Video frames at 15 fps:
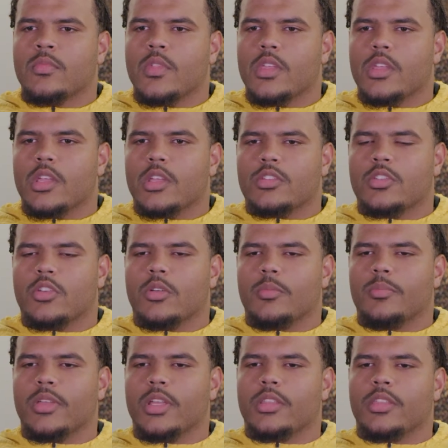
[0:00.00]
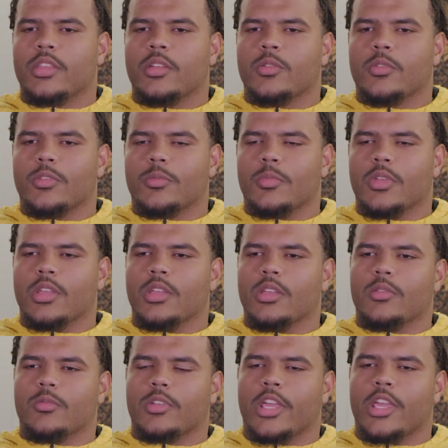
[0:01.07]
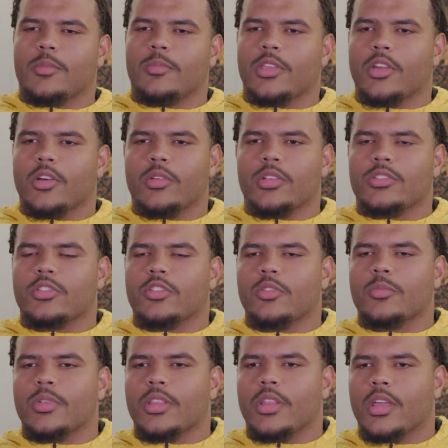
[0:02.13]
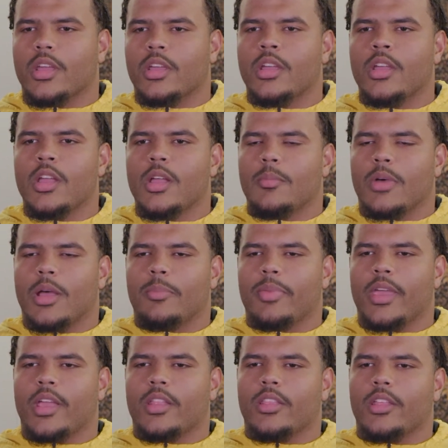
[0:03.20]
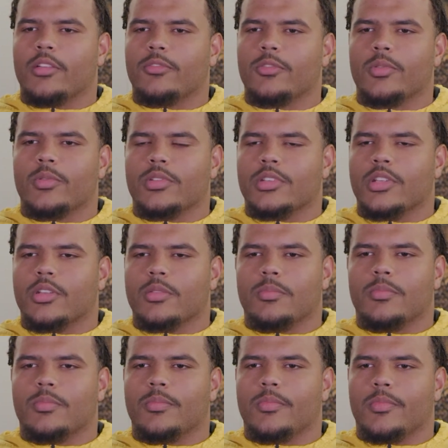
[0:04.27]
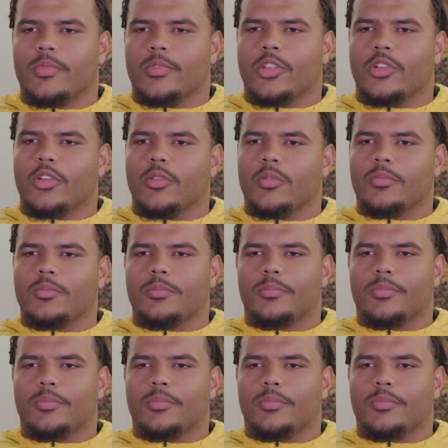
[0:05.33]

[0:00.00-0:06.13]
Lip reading: Yeah, so a big thing with me, KB always told me that my pad level is going to, you know,